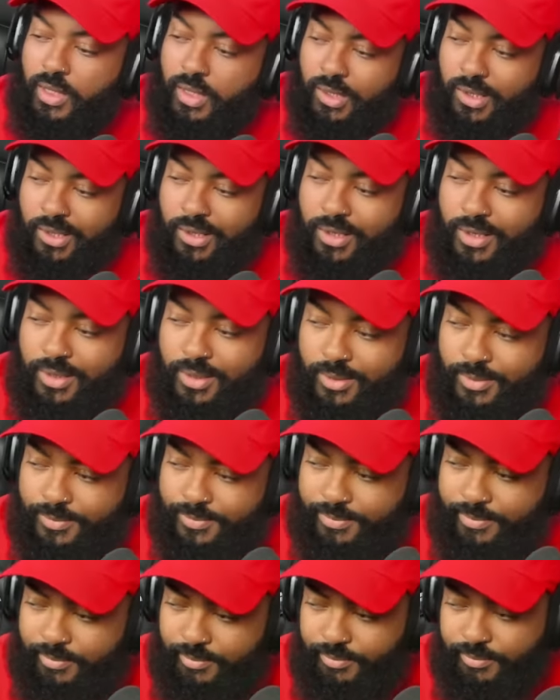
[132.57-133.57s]

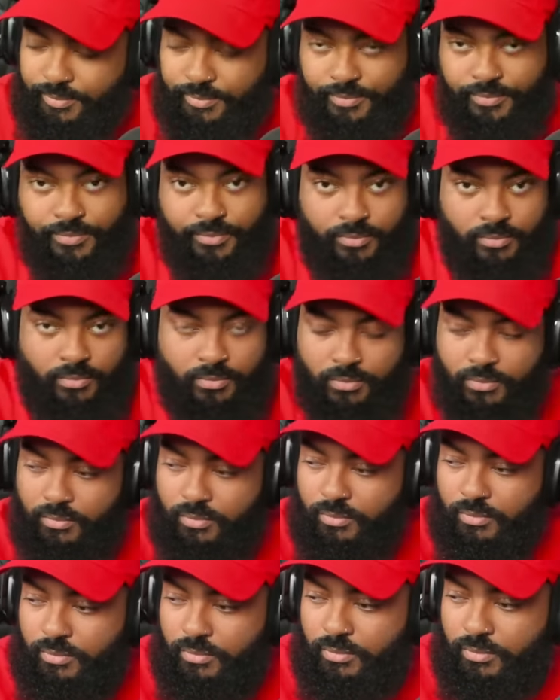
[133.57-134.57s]
relatively good job,
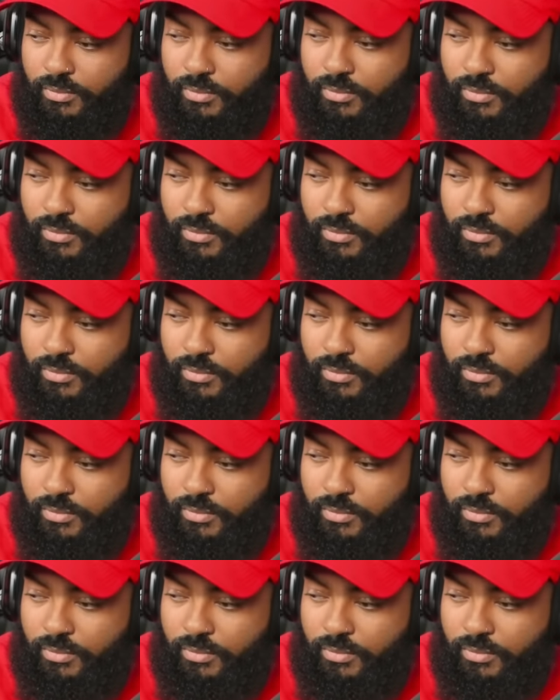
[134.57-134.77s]
there's been some